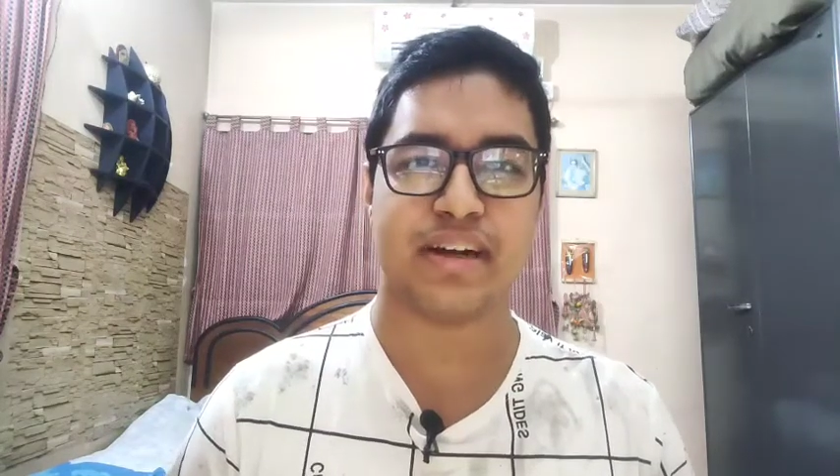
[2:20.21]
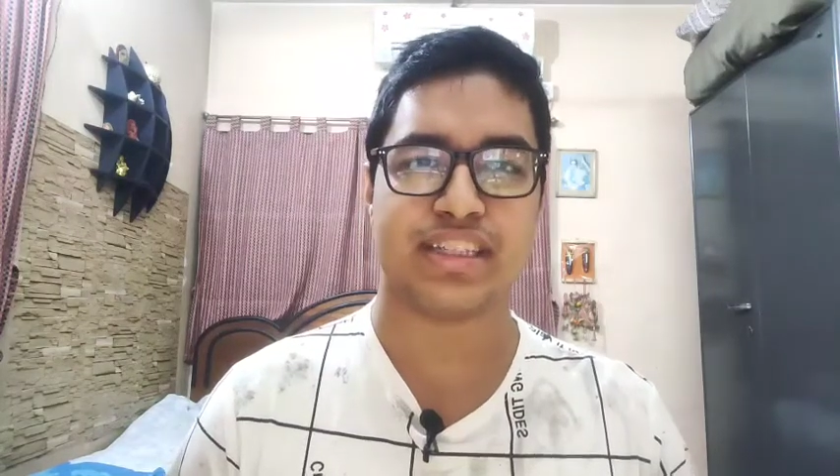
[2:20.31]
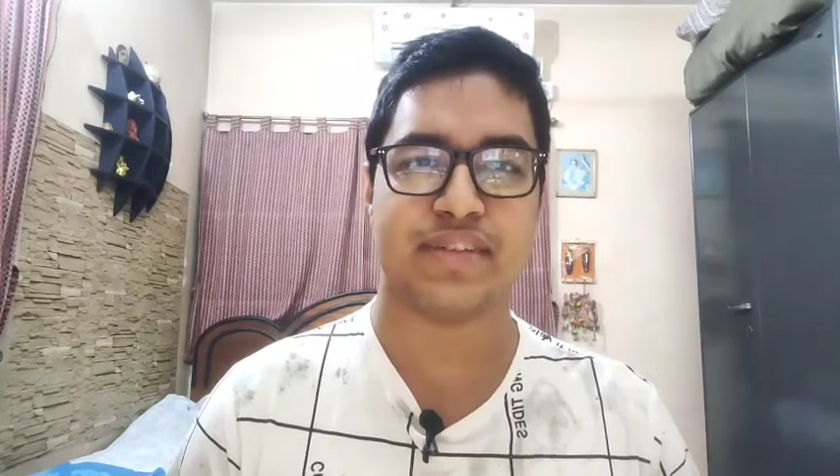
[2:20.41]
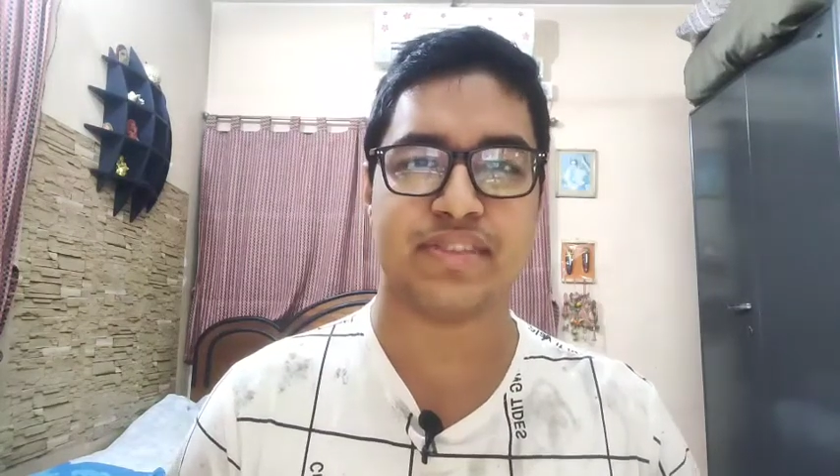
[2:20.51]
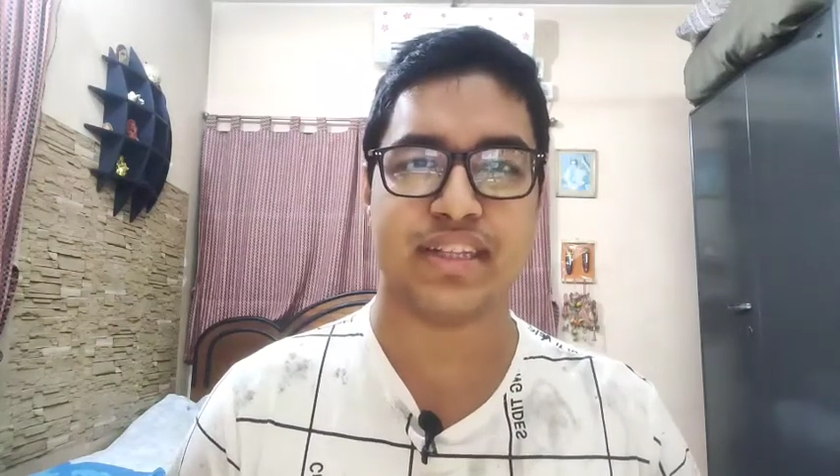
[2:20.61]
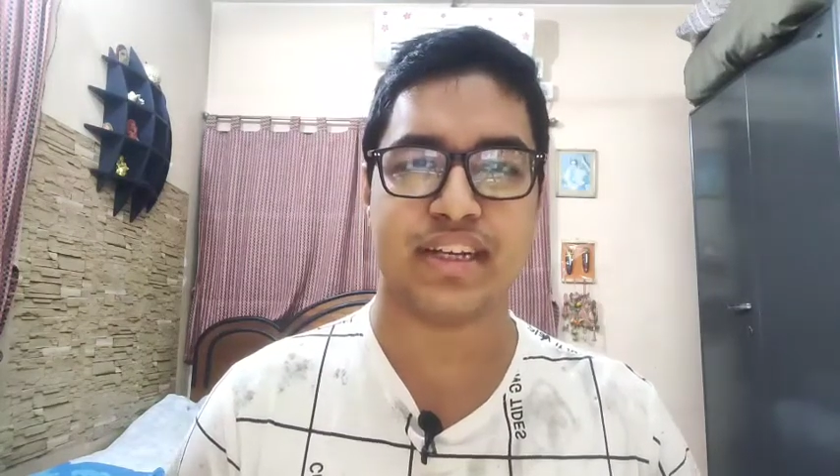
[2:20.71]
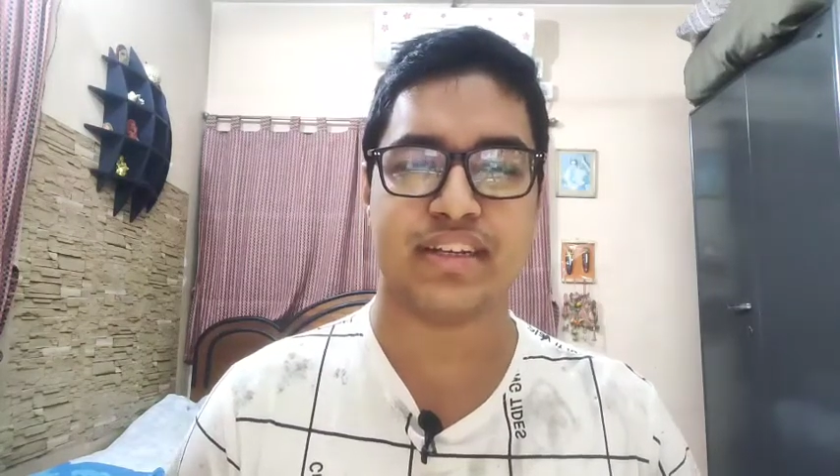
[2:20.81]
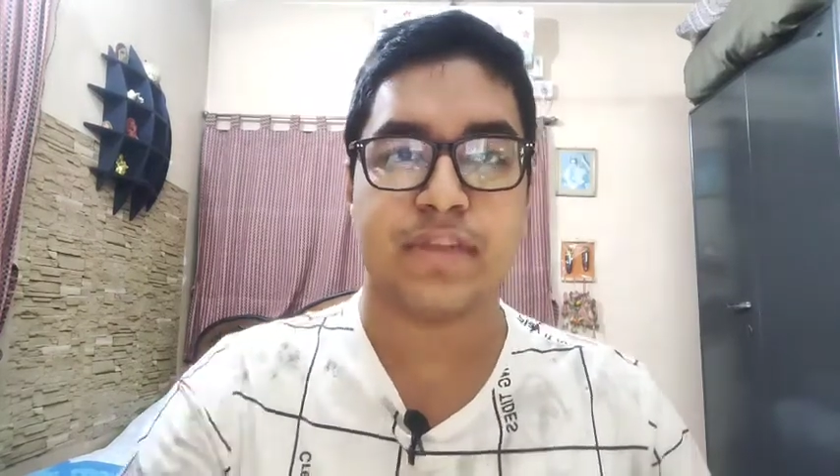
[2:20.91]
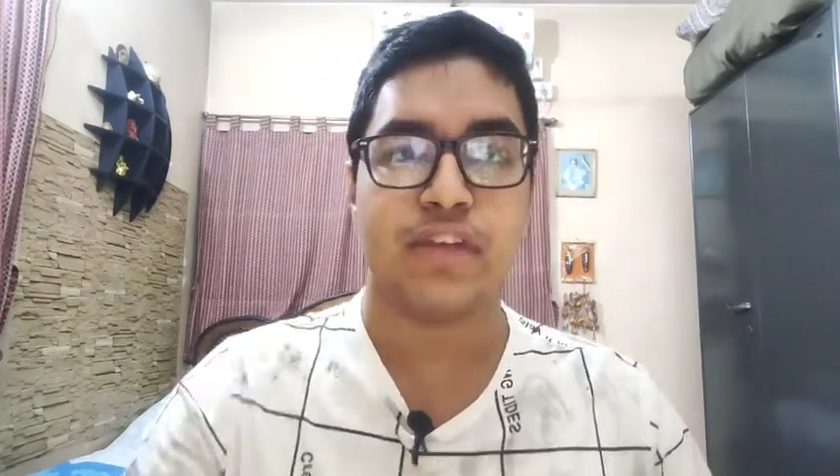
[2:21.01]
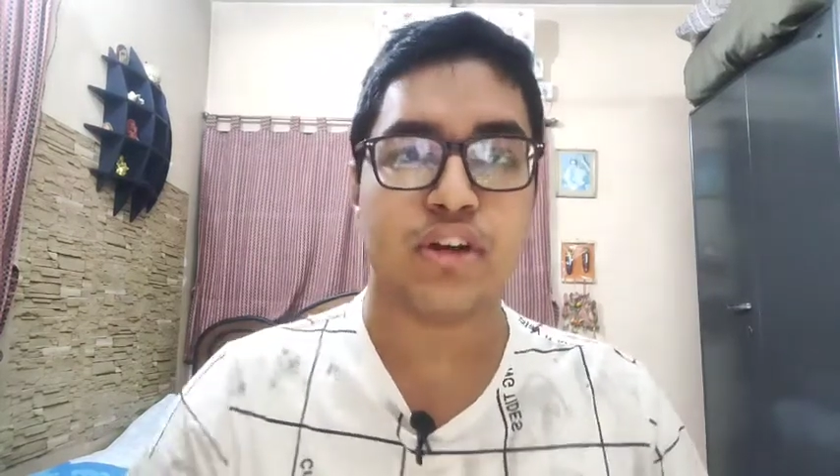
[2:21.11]
As I've said,
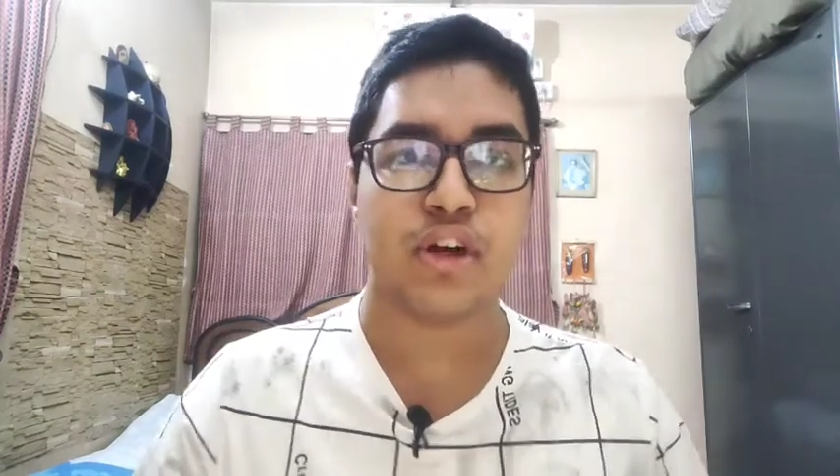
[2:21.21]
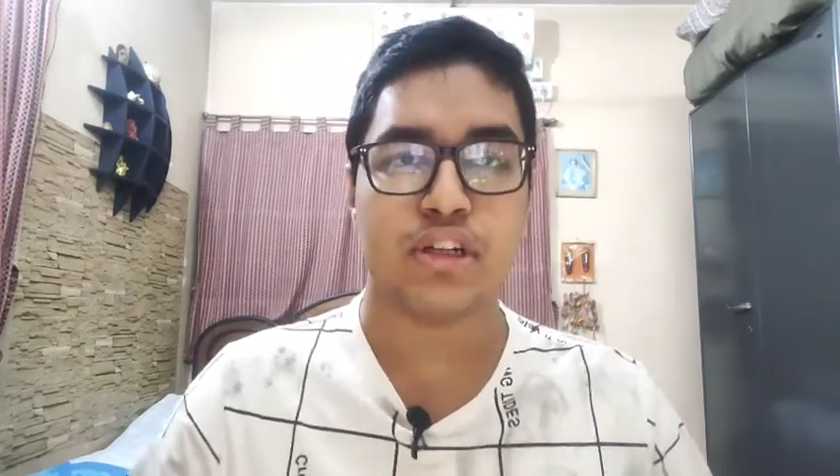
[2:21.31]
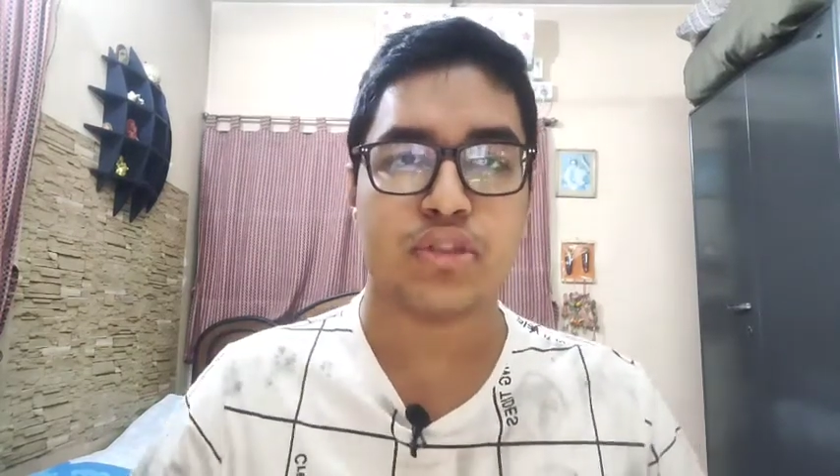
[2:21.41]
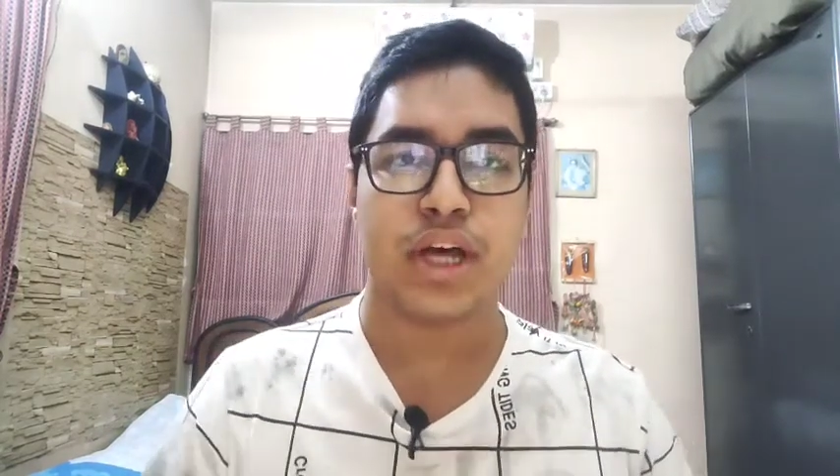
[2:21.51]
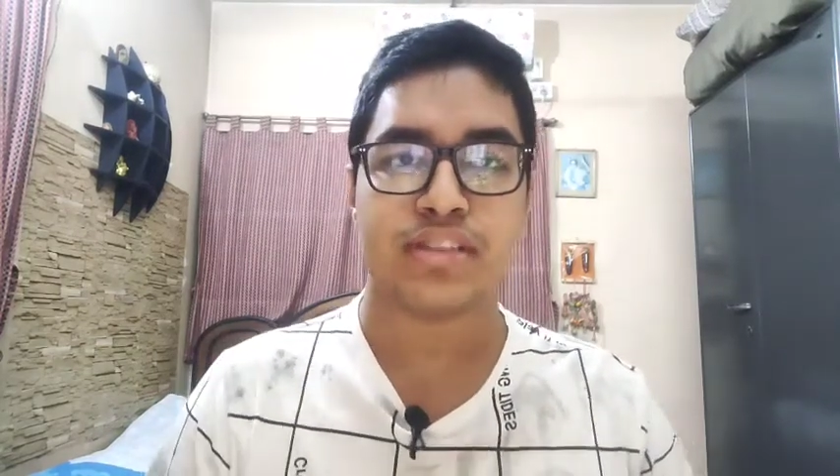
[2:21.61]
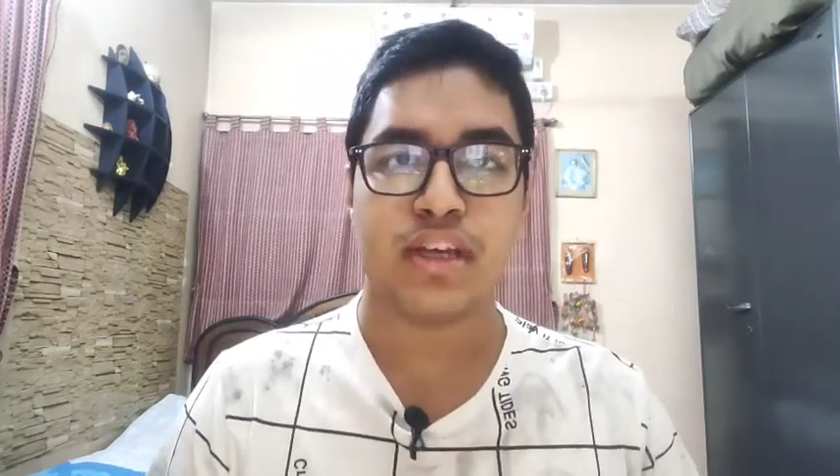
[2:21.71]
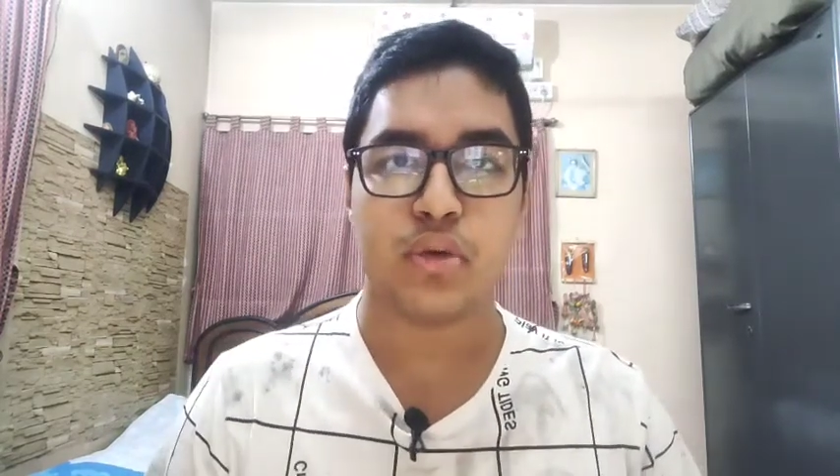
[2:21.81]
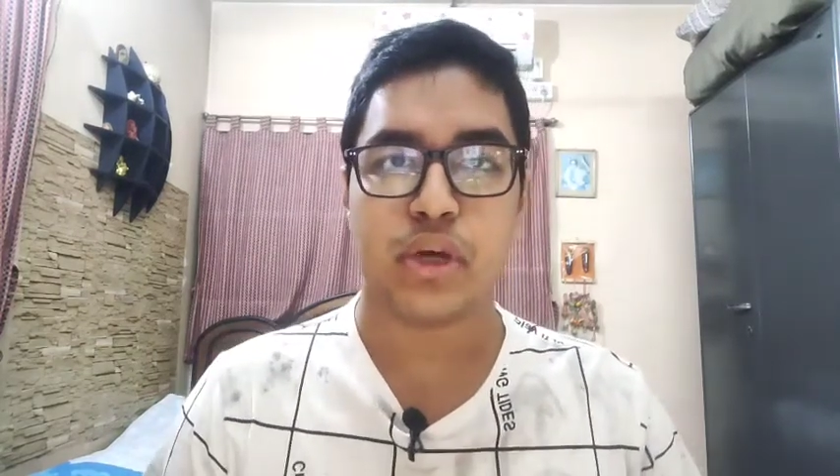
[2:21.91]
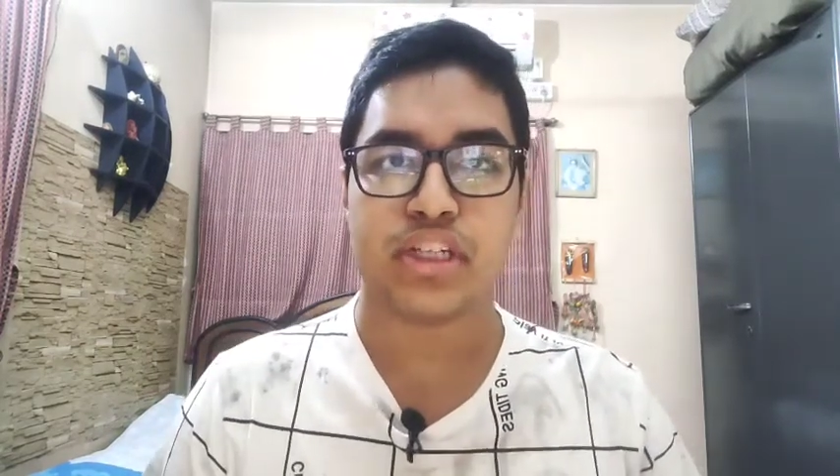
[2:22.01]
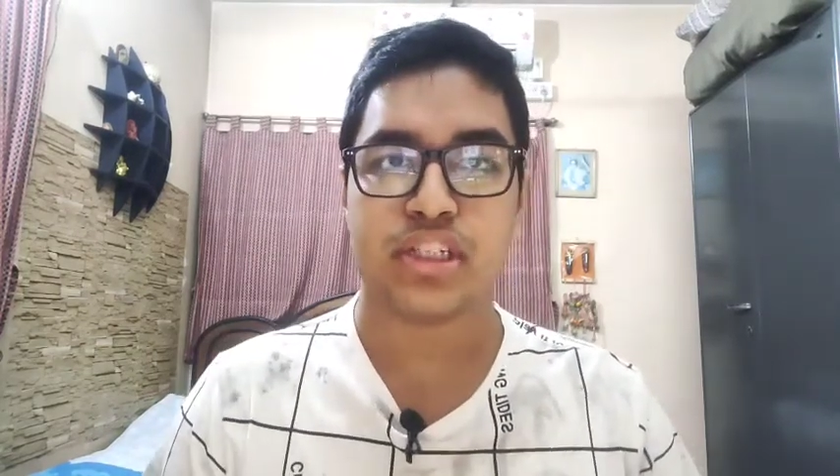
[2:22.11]
they were also asking
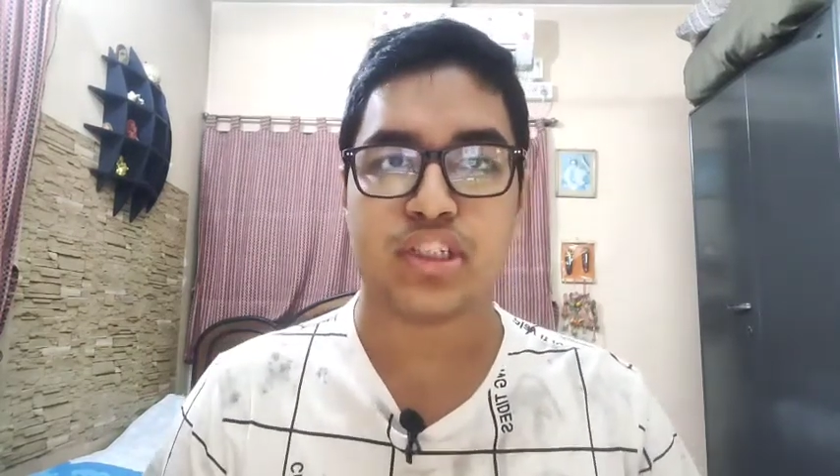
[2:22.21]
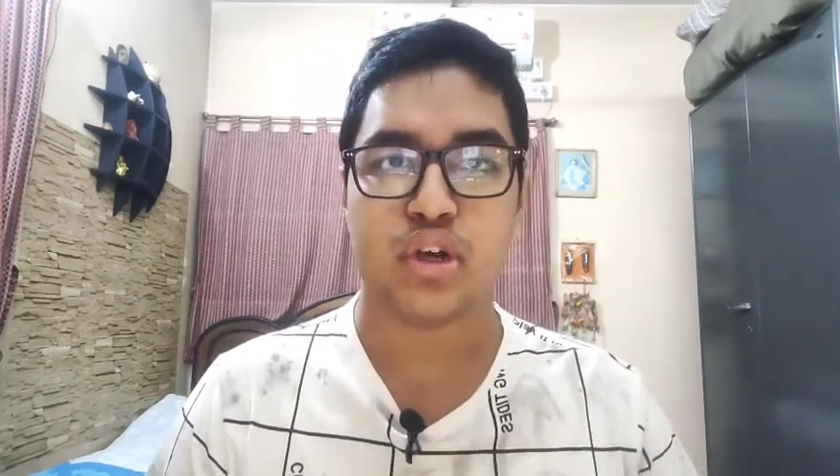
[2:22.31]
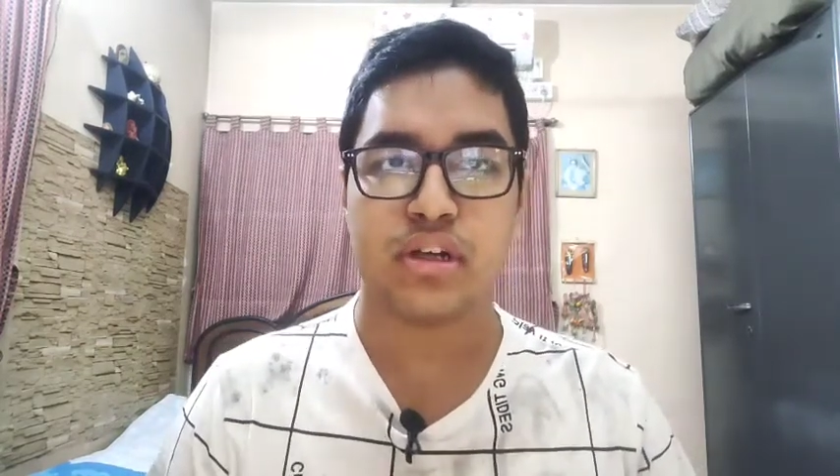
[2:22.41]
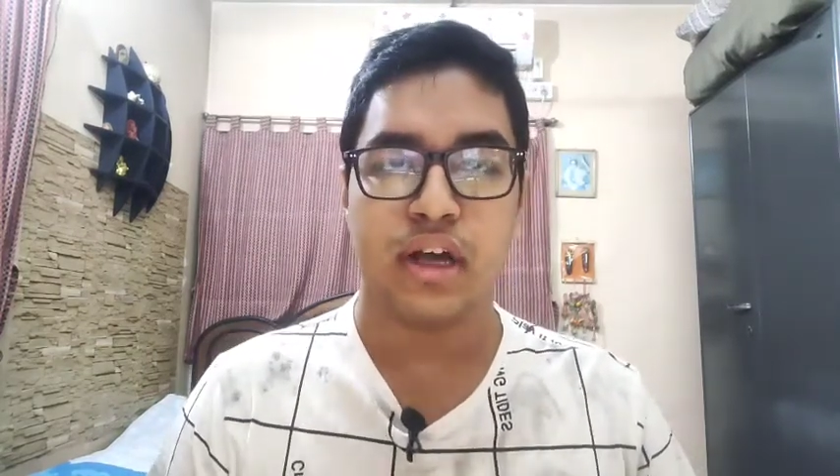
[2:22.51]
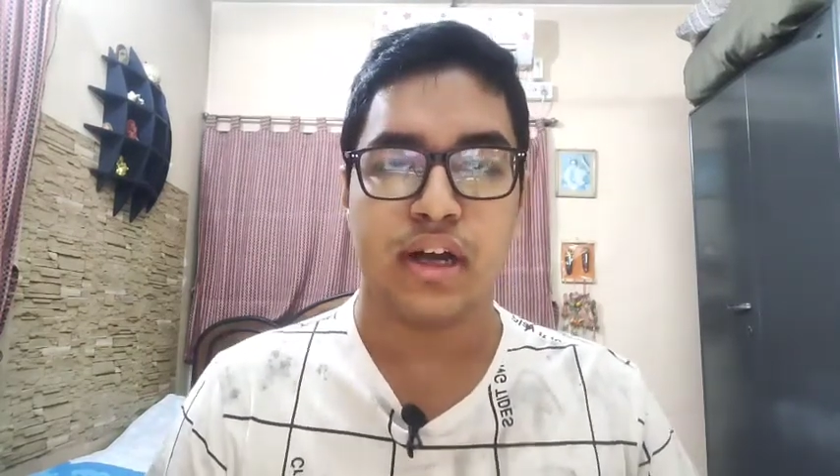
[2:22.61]
questions on